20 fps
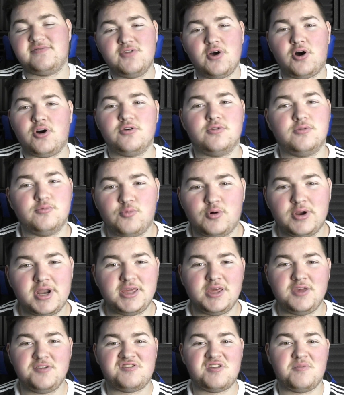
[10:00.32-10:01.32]
not what it
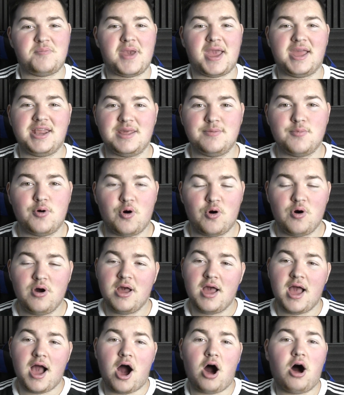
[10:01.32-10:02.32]
used to be anymore.
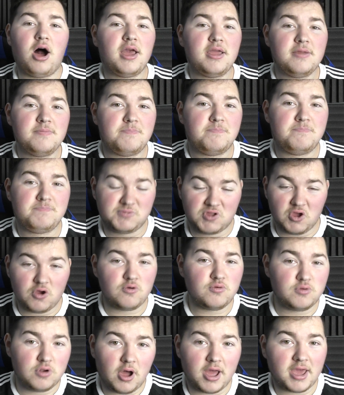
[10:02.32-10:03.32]
I
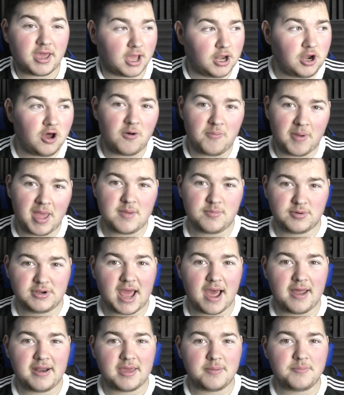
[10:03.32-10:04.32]
do like a lot of people
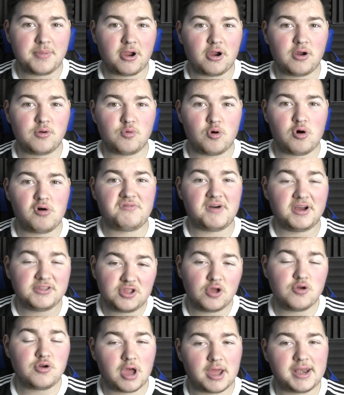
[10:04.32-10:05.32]
down at Imperial Wharf. I
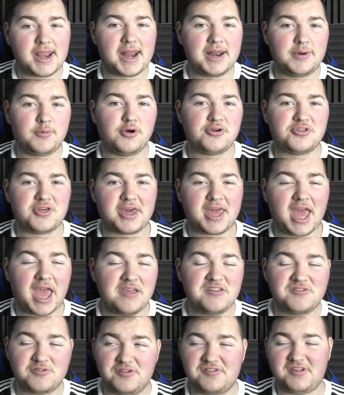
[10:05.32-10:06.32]
do go down and watch their
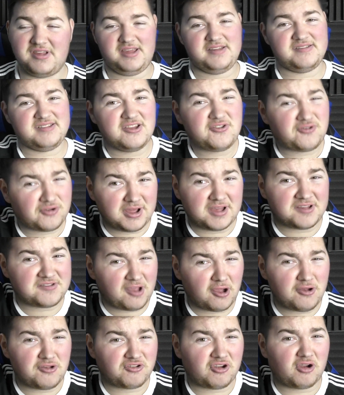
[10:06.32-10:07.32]
games because it is literally a
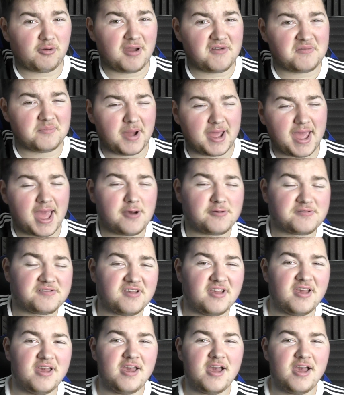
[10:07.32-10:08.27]
stone's throw away from my house.